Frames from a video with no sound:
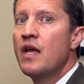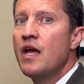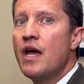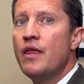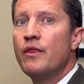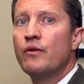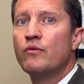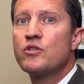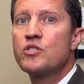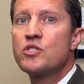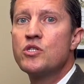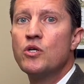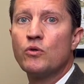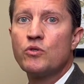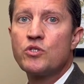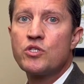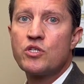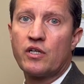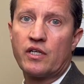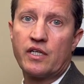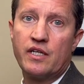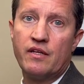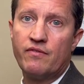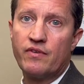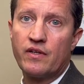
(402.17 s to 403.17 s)
And there was no
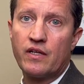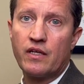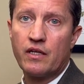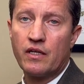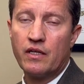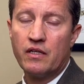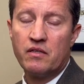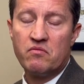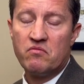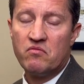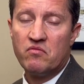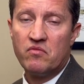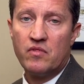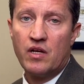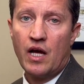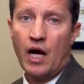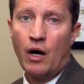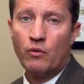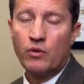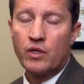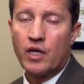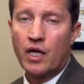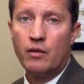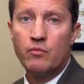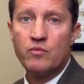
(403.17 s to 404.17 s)
significant
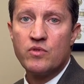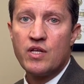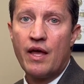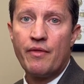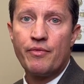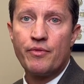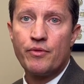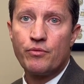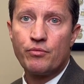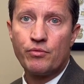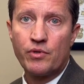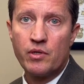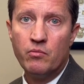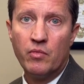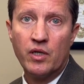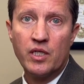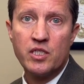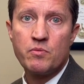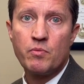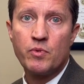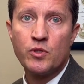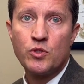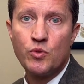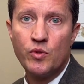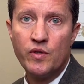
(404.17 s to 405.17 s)
outcome at the 3
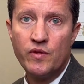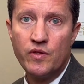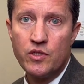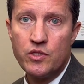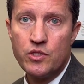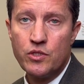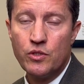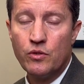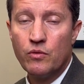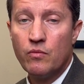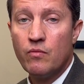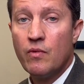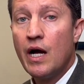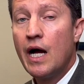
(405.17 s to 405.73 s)
months between the two.